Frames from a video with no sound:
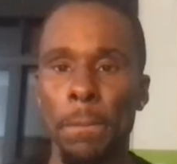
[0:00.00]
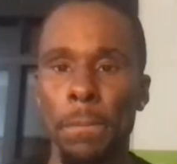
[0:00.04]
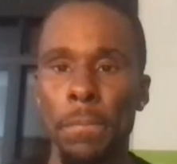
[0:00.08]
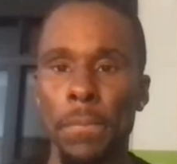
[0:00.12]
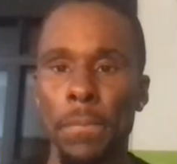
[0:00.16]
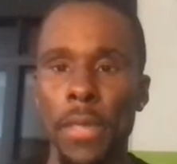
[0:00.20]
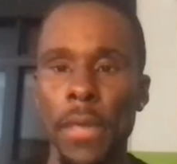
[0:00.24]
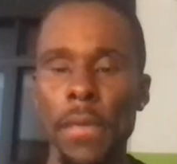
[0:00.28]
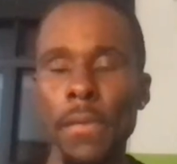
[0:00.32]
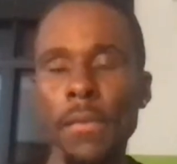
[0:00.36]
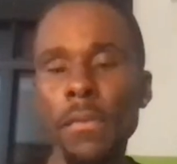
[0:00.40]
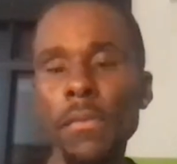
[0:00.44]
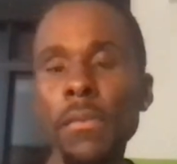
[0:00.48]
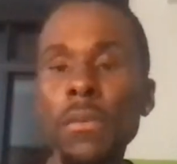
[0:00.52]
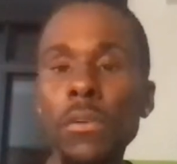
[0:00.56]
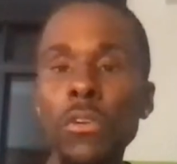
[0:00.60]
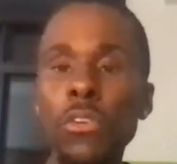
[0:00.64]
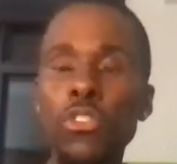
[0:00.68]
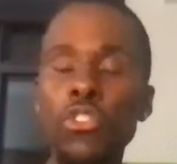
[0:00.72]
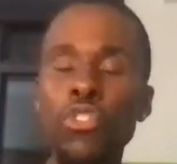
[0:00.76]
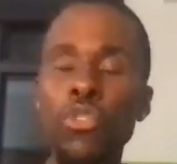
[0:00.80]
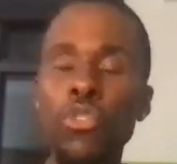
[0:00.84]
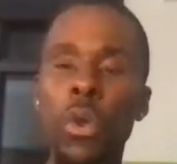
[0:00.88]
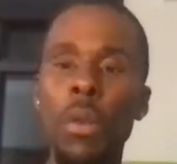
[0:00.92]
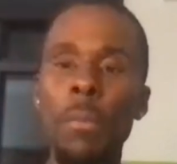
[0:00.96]
Okay?
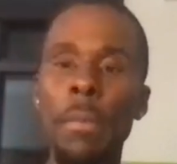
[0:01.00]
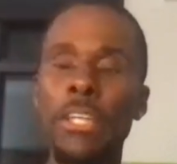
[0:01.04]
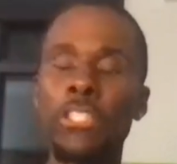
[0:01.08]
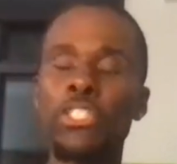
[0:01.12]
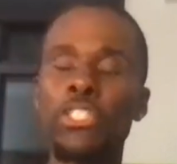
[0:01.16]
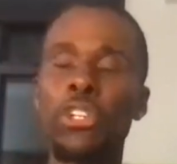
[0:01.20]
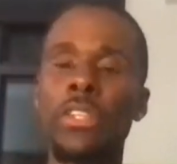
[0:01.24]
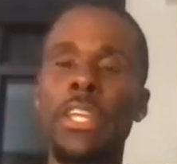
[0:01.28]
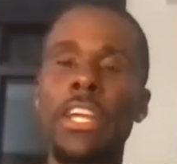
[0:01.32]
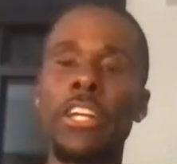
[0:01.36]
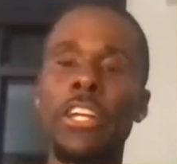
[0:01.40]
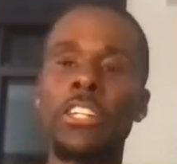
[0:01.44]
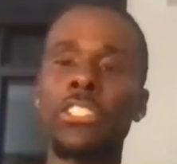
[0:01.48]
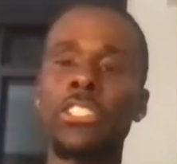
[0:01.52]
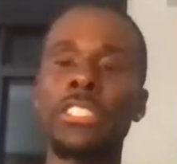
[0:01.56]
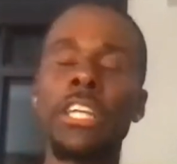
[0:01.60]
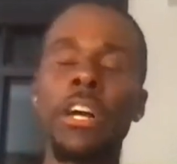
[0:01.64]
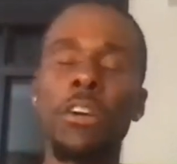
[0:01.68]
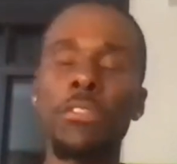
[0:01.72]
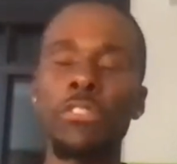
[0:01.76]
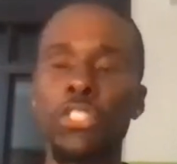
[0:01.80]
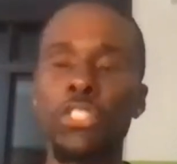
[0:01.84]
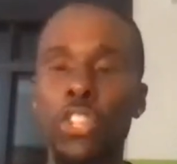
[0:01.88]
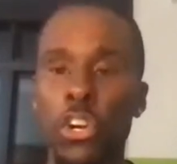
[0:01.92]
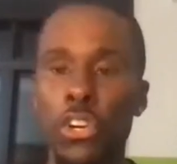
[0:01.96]
You want to make sure they are
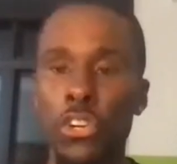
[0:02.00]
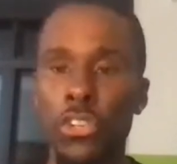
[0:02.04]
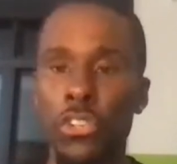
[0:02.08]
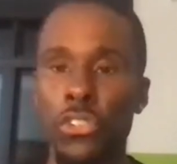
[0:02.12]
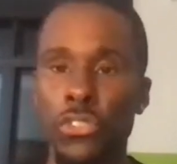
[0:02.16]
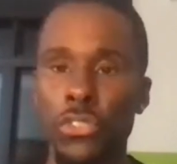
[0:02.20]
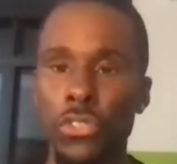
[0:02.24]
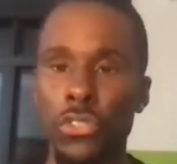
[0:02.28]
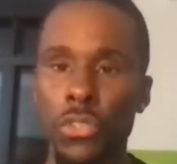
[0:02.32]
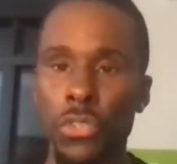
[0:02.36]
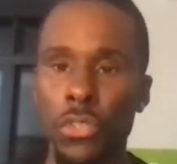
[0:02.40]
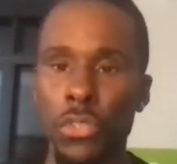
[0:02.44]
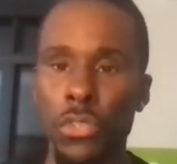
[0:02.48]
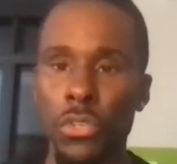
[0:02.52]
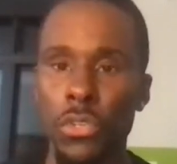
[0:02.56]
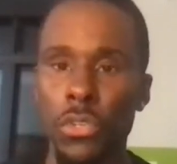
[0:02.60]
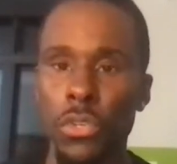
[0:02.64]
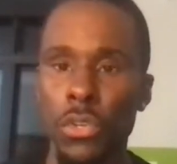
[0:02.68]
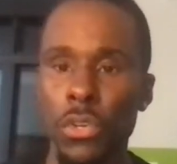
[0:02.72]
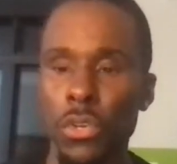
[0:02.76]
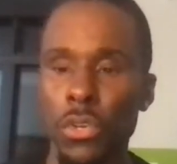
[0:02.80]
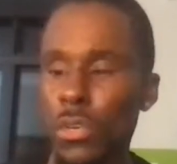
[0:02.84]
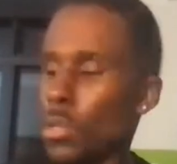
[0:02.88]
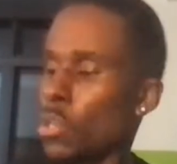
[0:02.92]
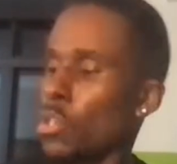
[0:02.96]
self-starters.
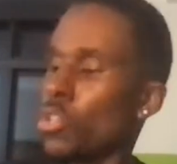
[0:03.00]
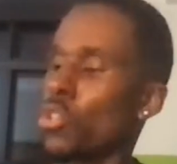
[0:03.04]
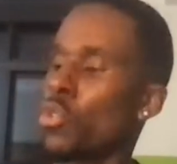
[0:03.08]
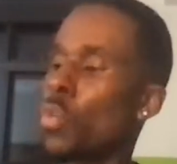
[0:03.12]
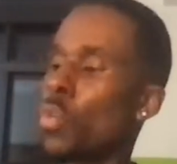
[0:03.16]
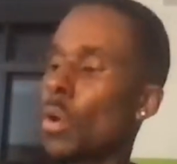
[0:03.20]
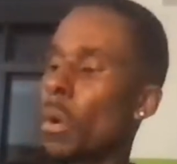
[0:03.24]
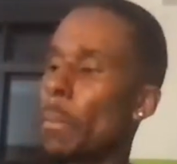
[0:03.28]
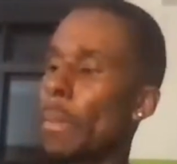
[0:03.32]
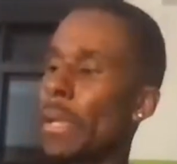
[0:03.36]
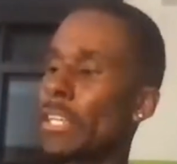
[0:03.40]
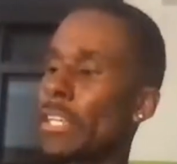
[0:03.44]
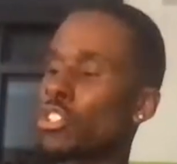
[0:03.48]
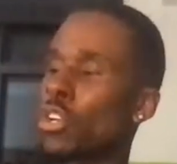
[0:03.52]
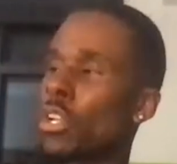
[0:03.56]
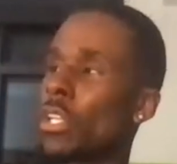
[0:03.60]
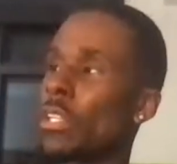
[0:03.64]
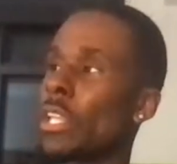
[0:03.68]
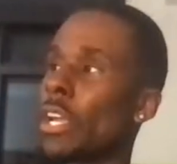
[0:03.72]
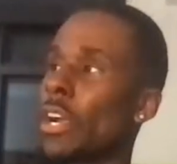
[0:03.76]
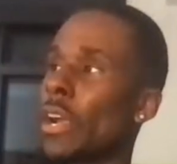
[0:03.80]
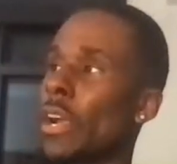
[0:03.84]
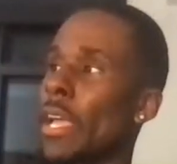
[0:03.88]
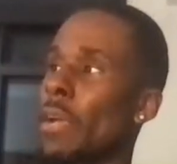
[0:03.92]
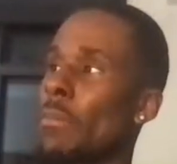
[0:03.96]
You want to make sure that
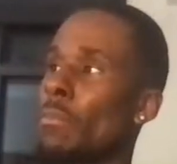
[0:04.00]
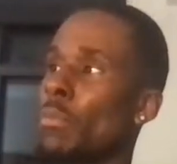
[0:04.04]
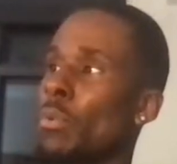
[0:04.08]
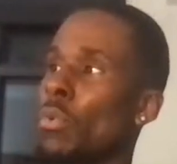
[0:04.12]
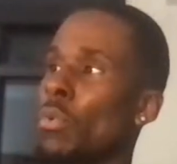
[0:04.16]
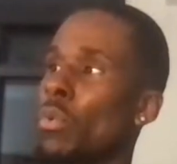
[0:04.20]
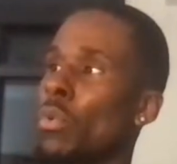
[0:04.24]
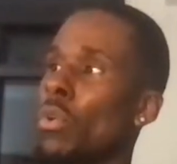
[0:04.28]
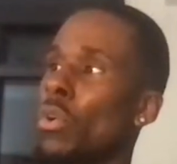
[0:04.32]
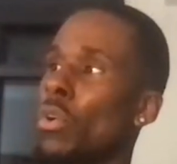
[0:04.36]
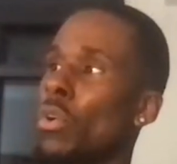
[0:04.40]
they're able